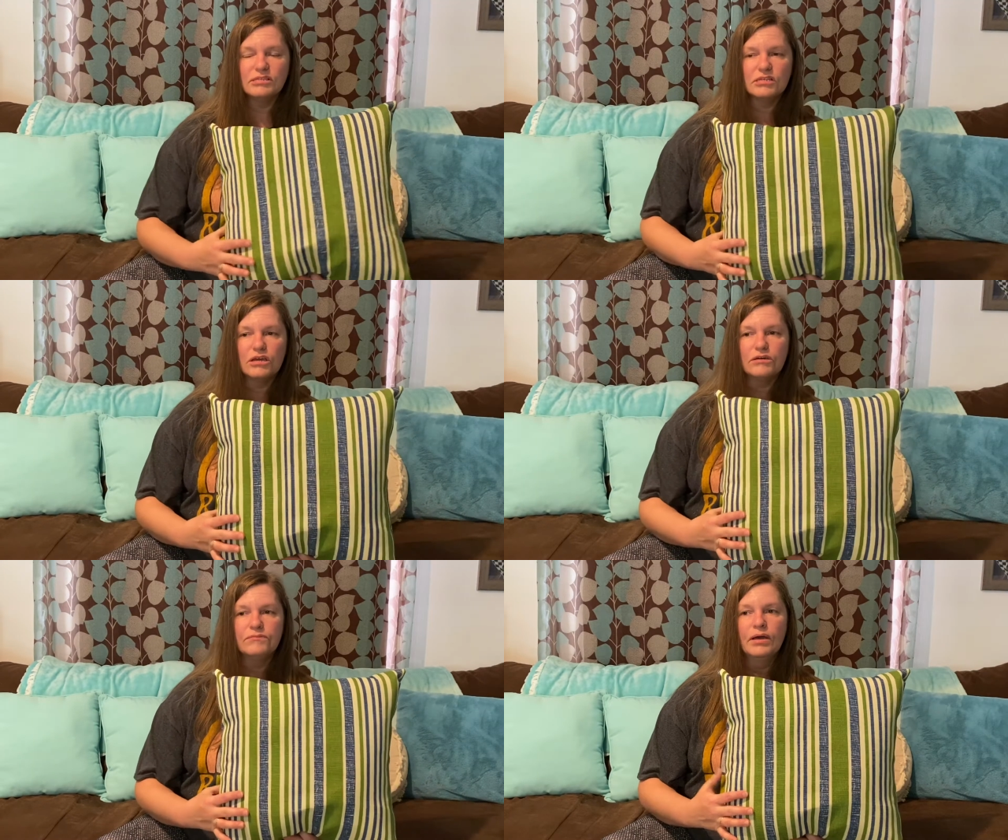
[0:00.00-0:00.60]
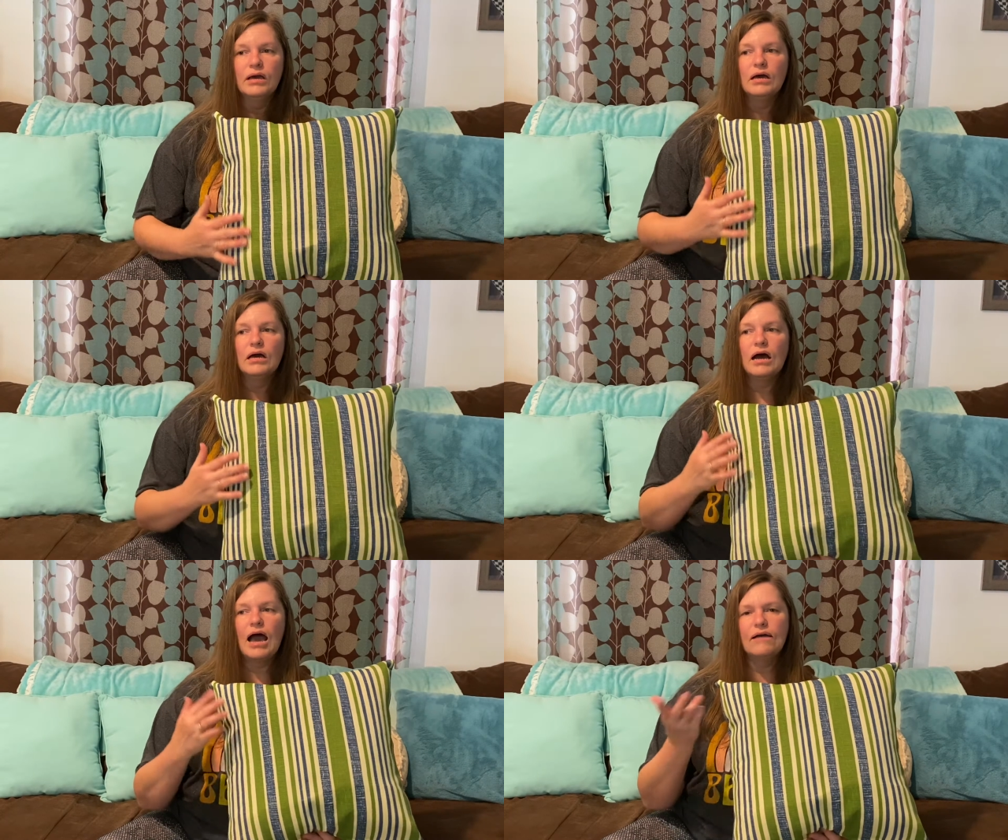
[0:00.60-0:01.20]
And so
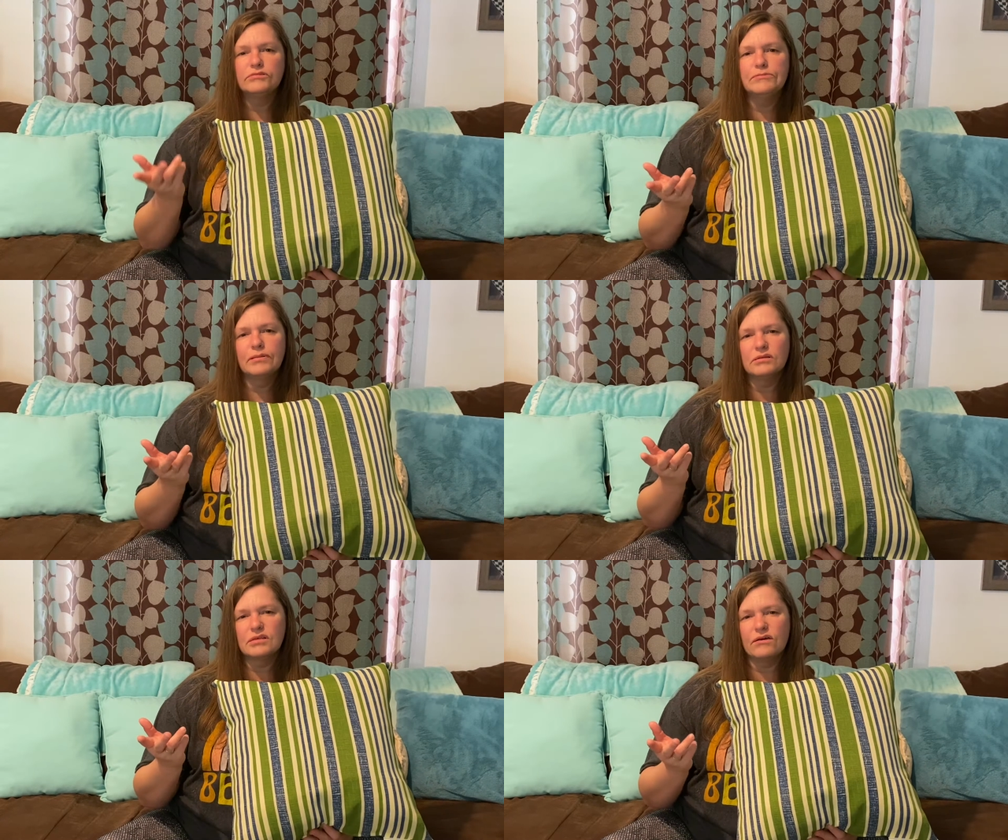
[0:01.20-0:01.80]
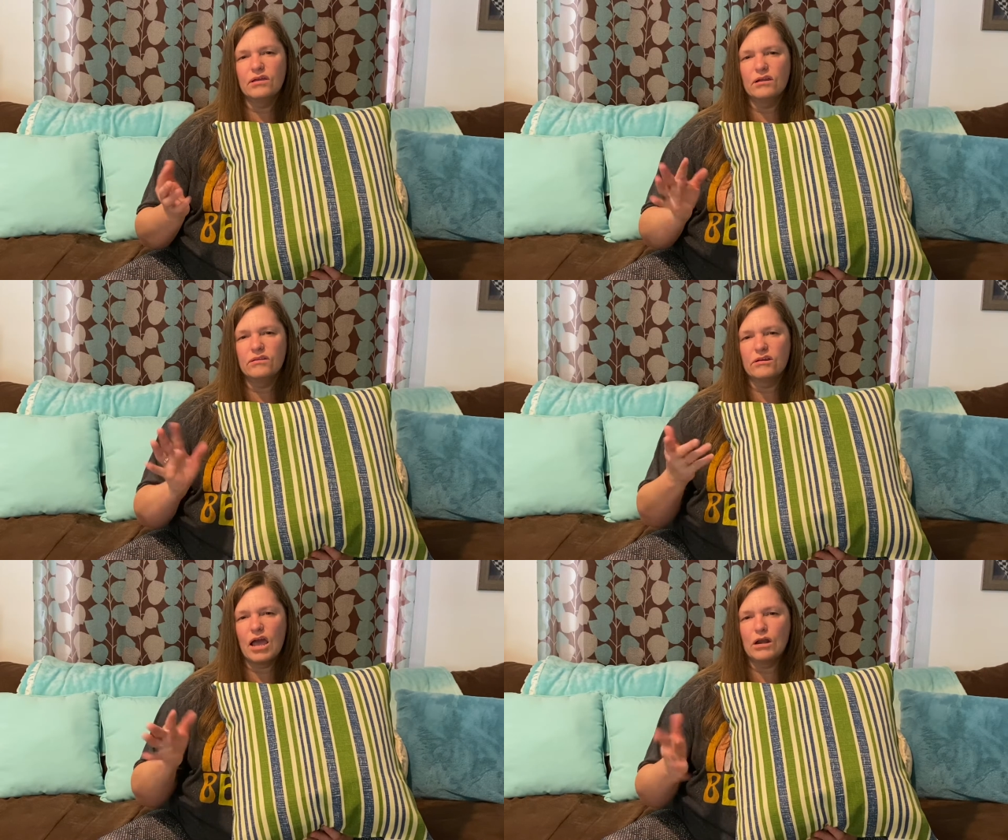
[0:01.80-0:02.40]
I have two pillows out there
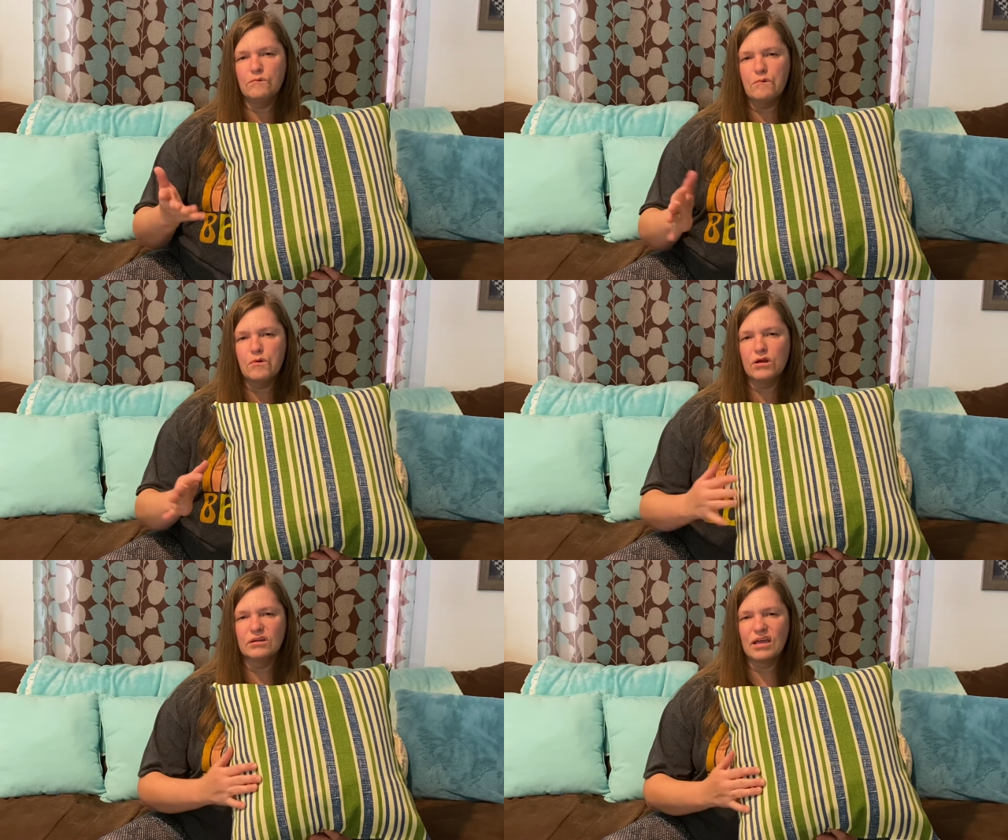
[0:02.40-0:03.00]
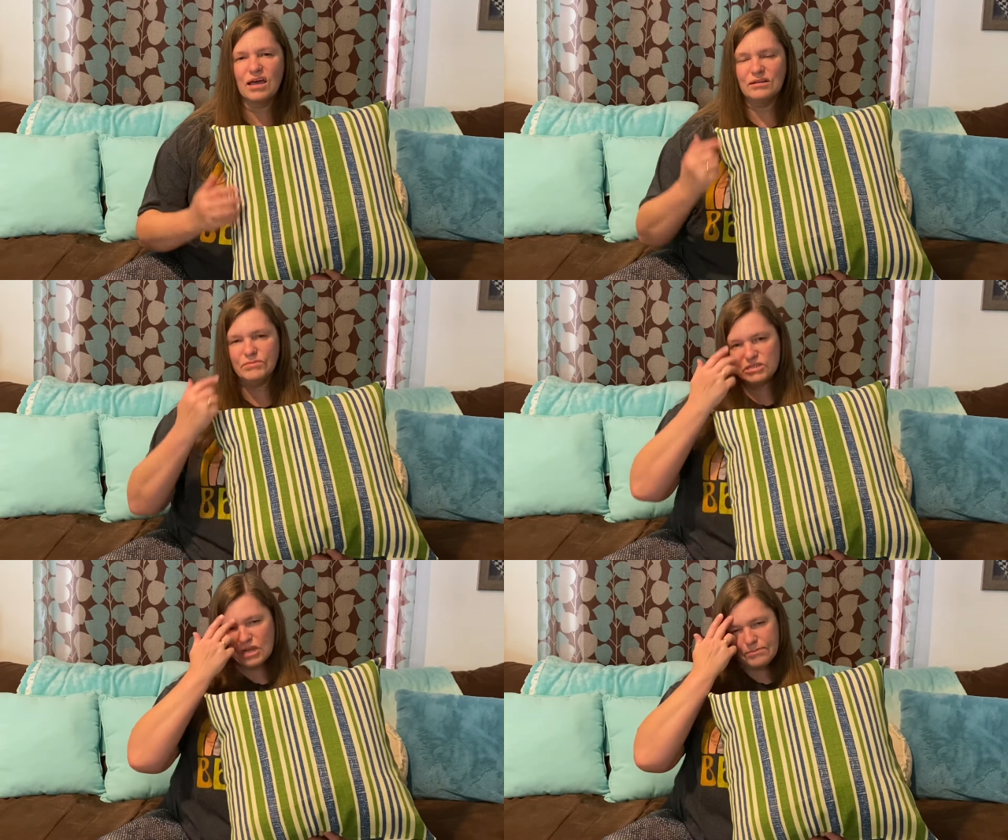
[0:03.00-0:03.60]
that are kind of worn, kind of
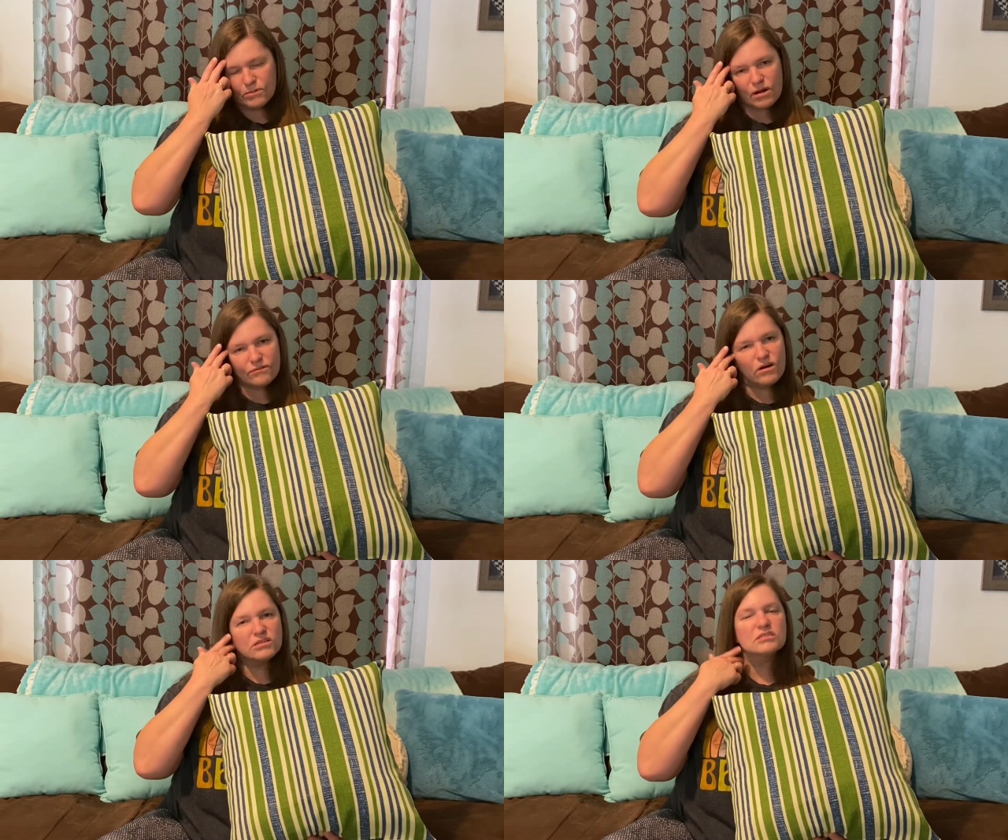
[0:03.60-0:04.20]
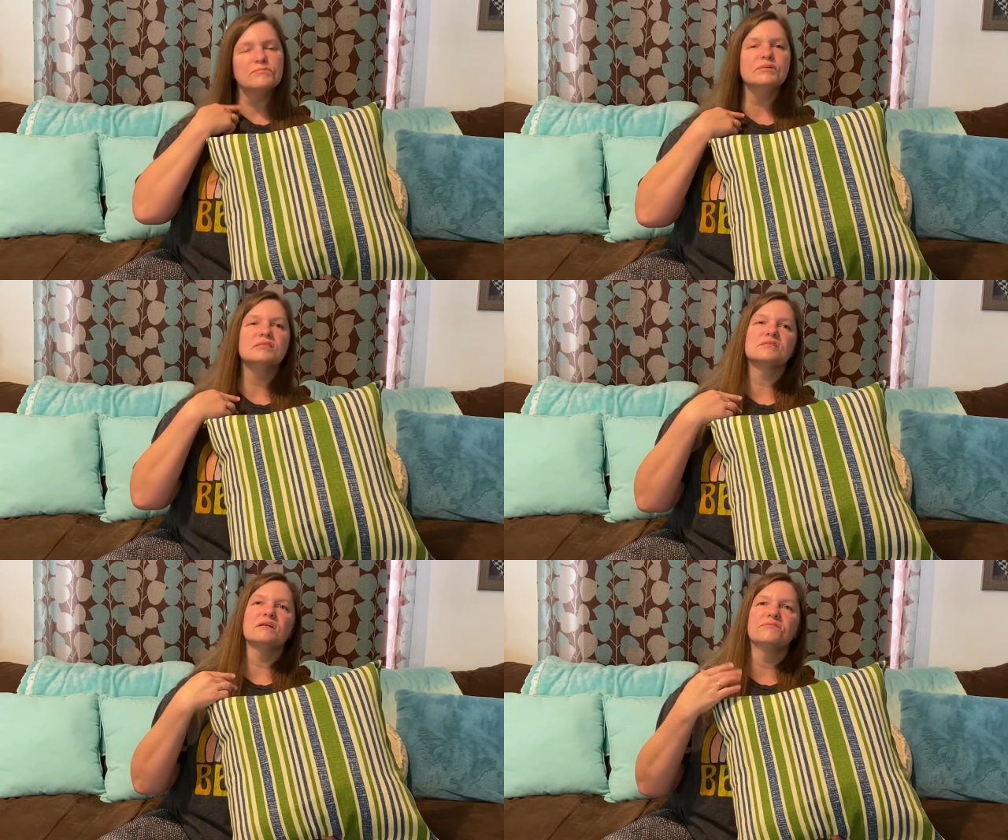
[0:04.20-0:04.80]
misshapen where I washed them and
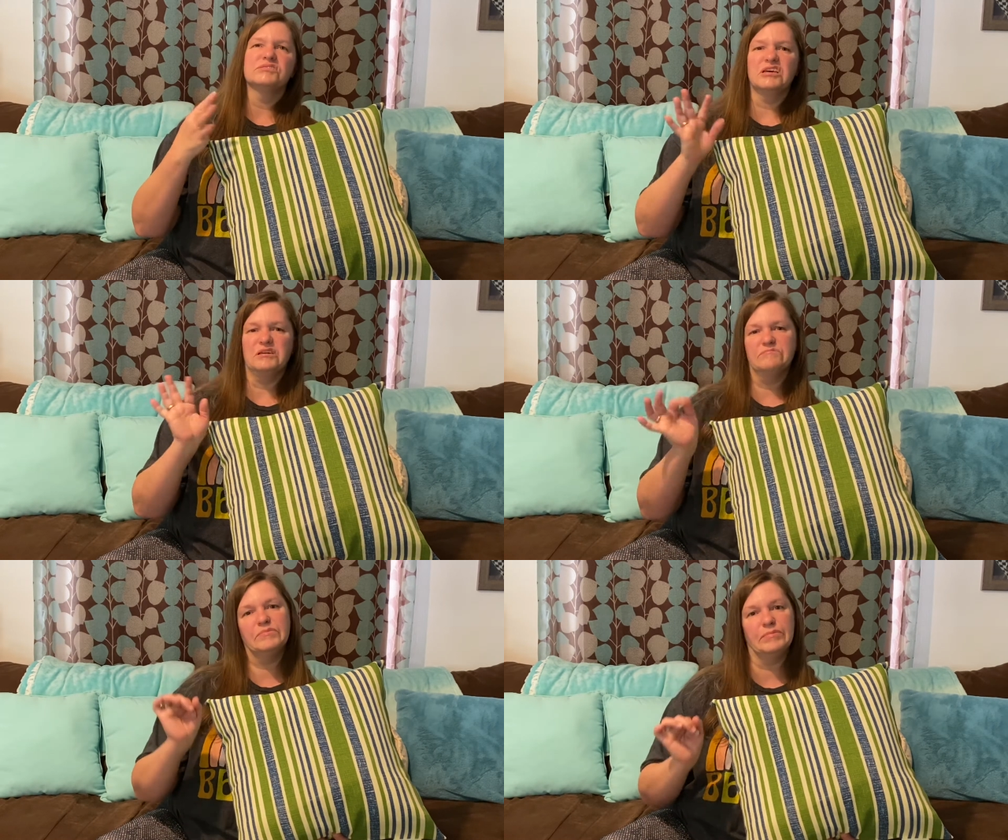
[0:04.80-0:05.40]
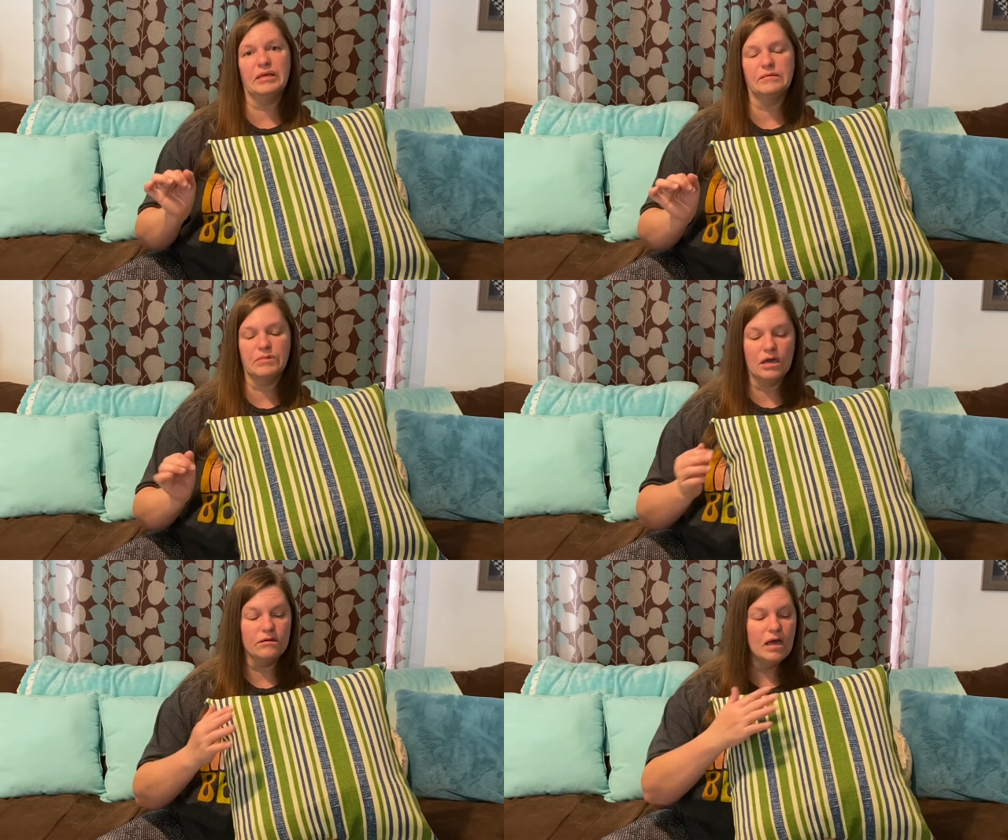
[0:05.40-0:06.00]
stuff. So I'm gonna let them
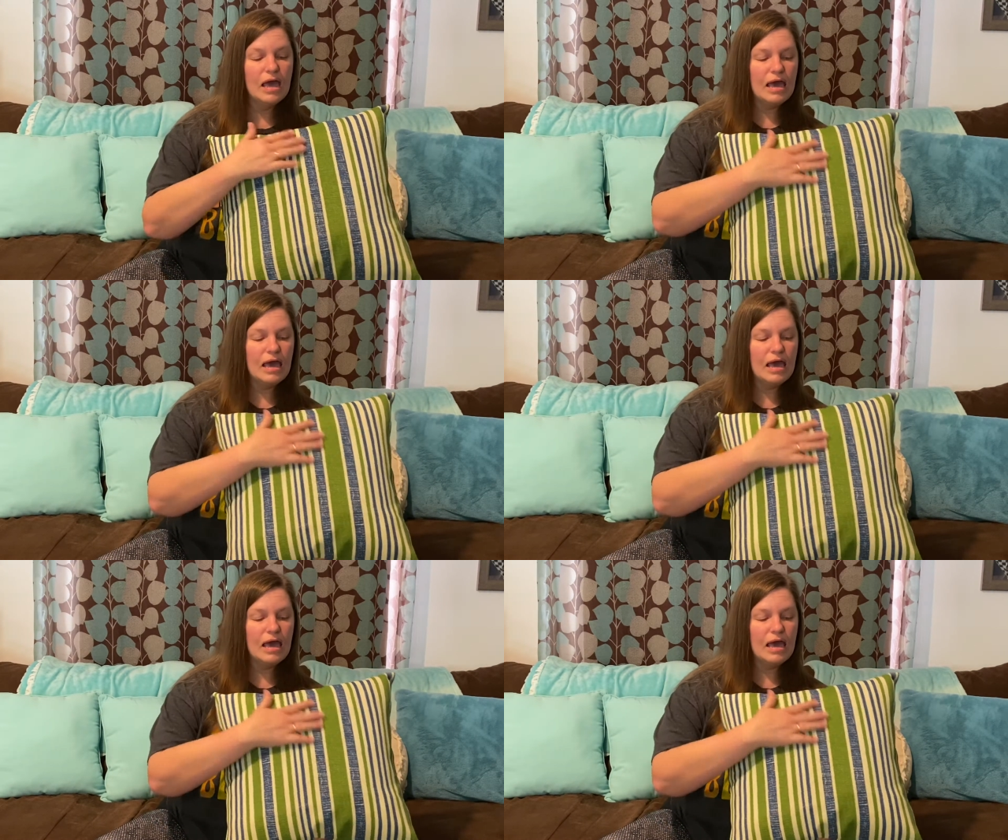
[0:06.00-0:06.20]
go.